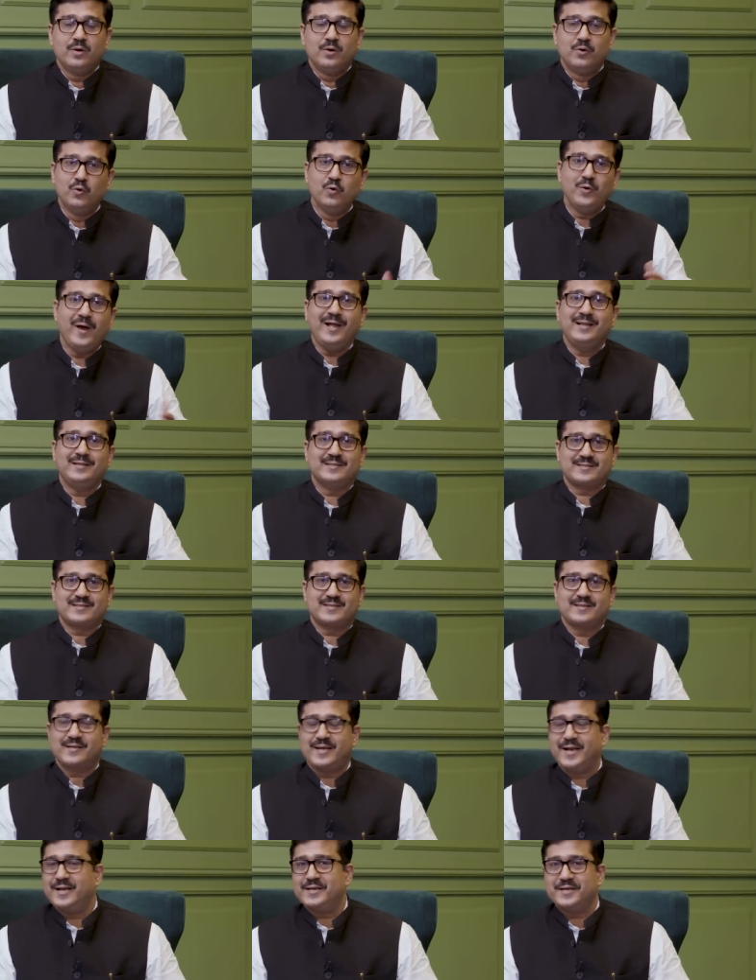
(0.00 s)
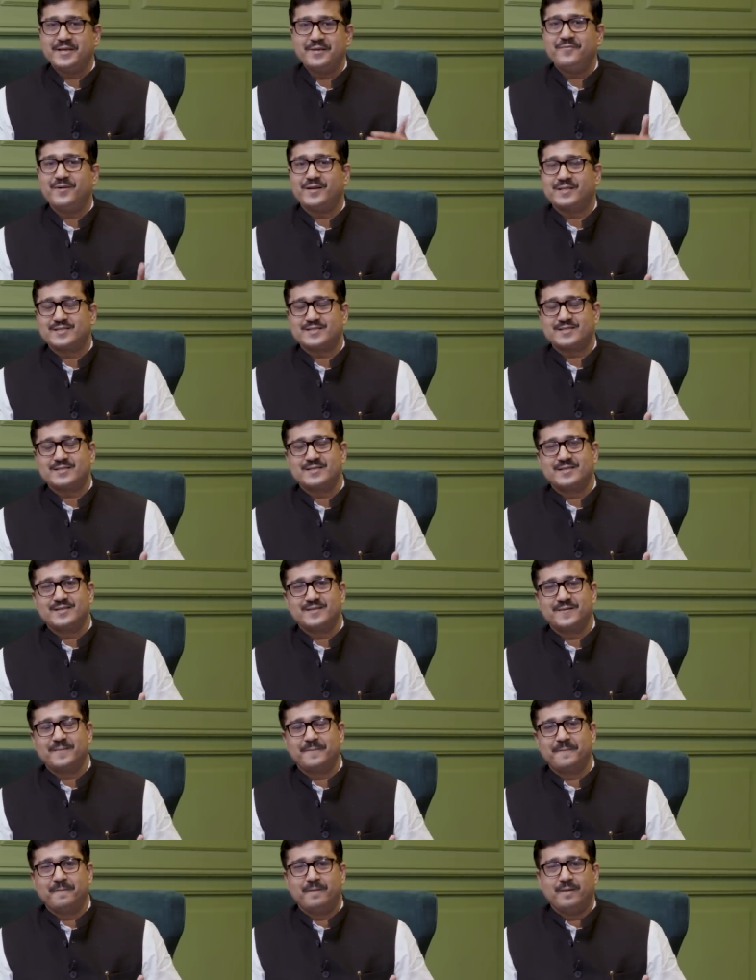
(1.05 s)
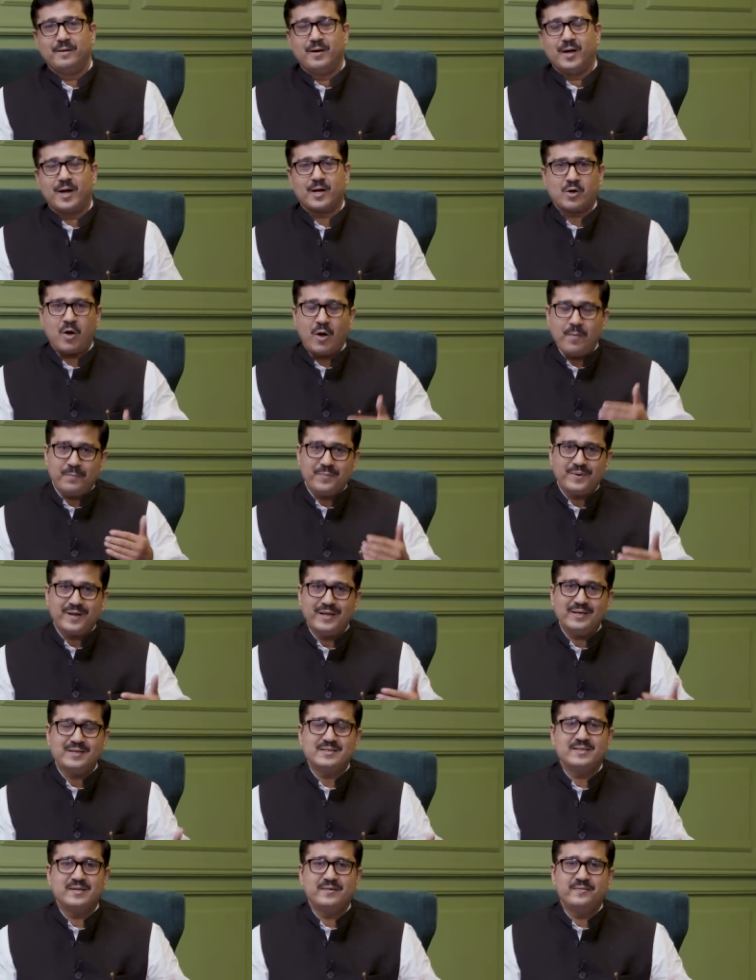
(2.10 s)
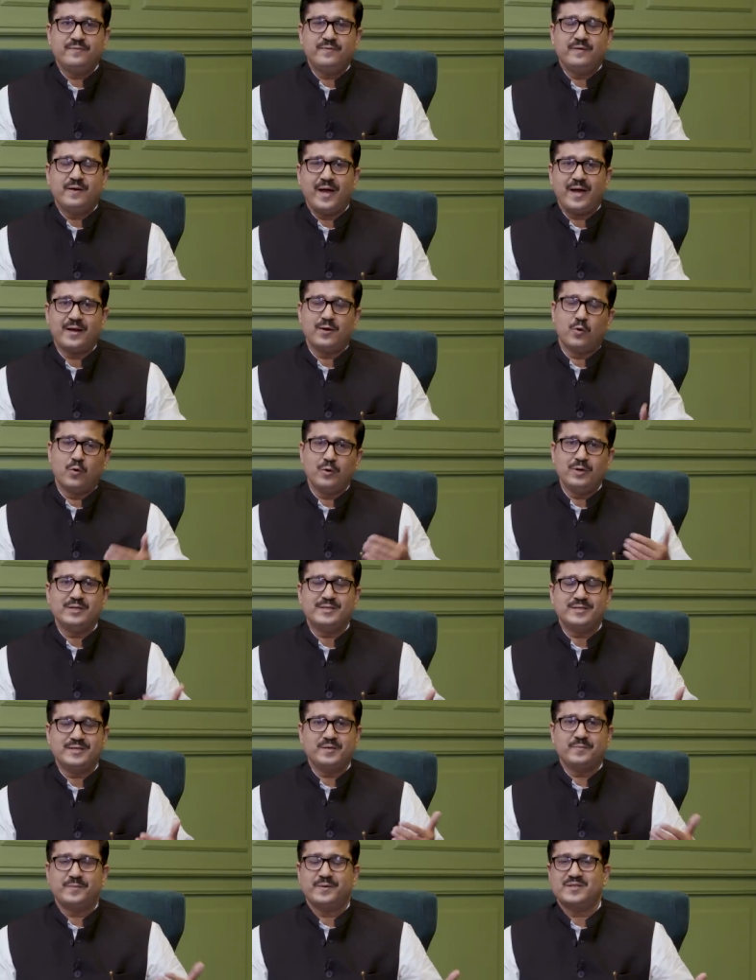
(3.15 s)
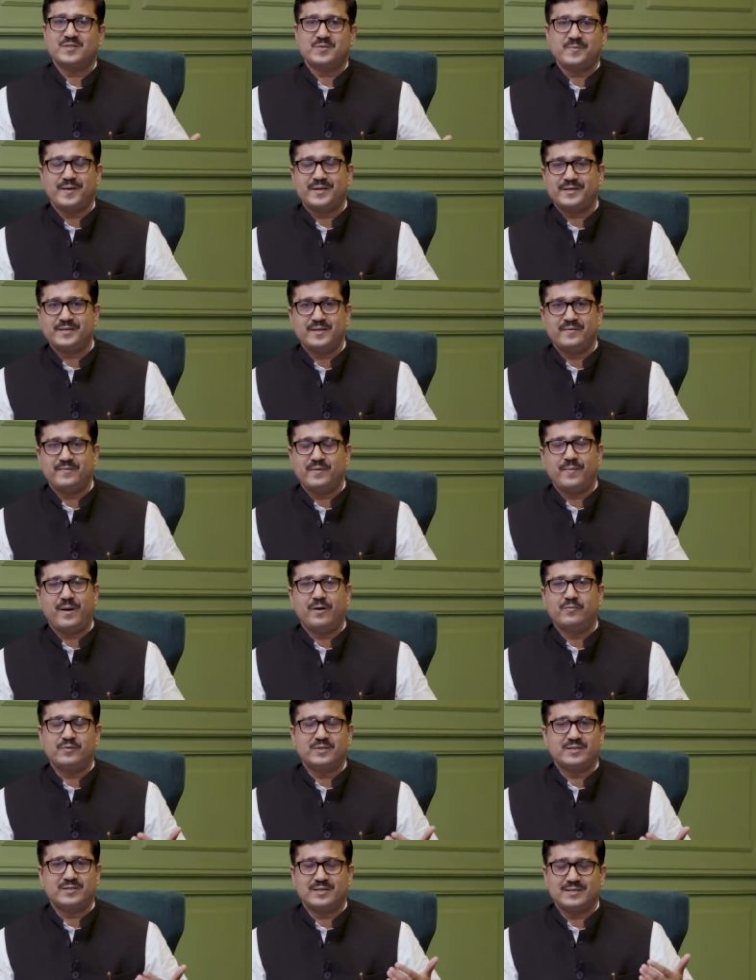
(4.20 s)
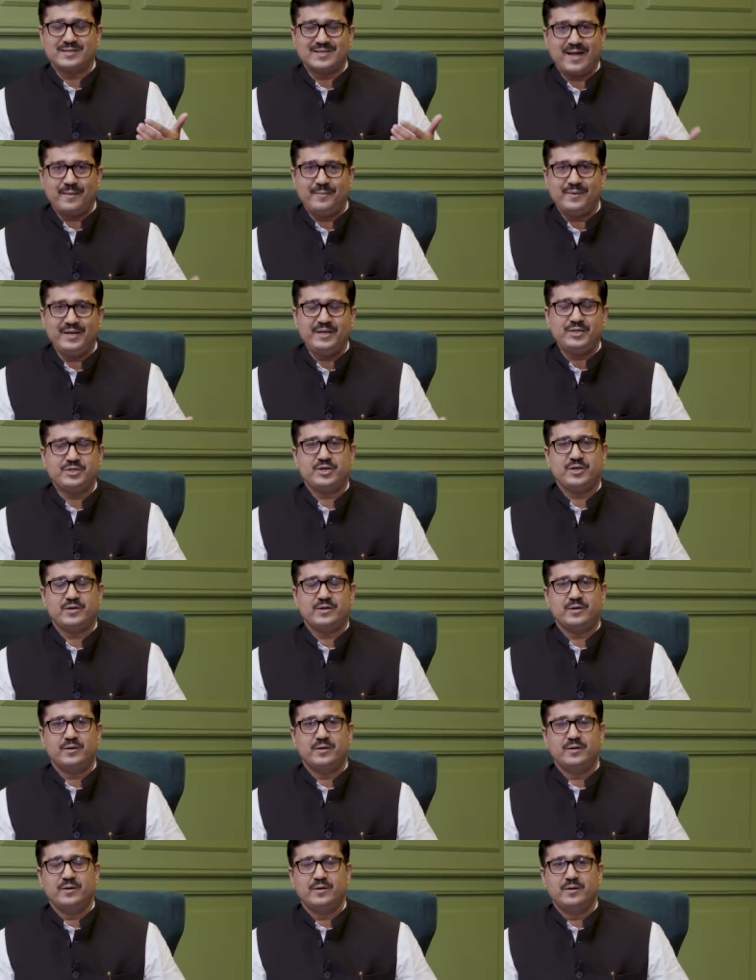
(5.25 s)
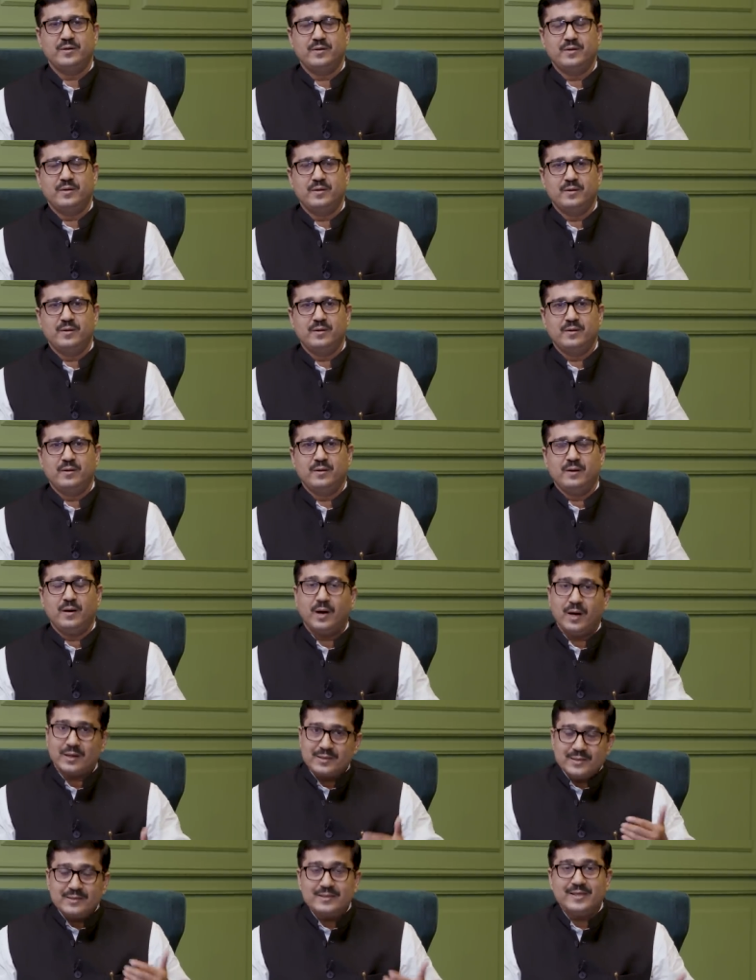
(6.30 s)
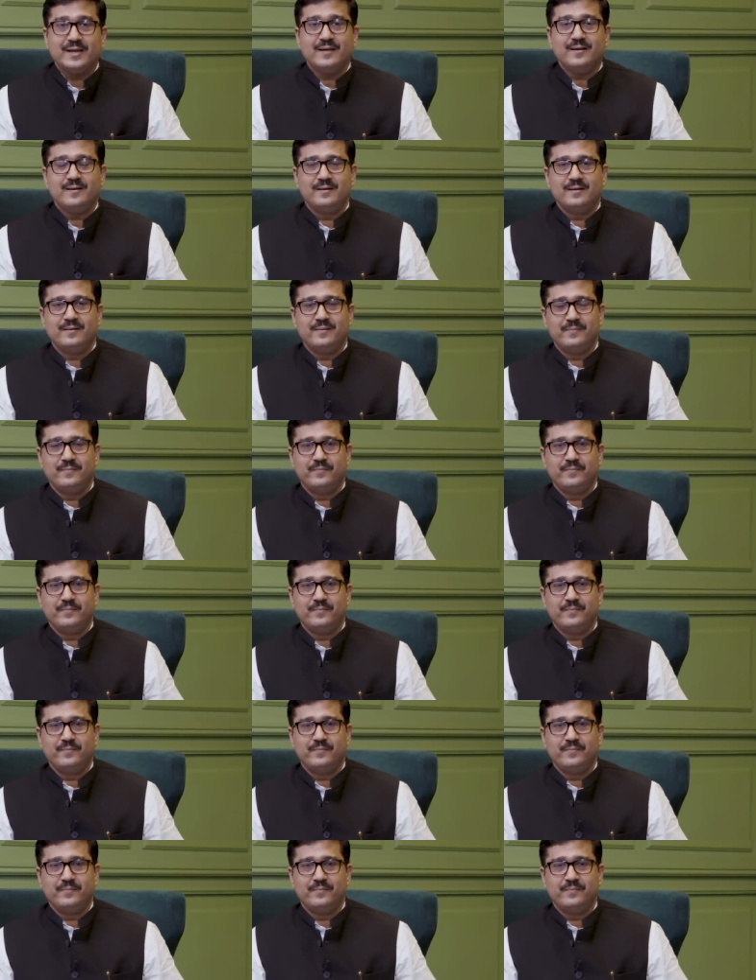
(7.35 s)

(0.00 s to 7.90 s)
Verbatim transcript: who else can give us a comprehensive and holistic perspective about this examination other than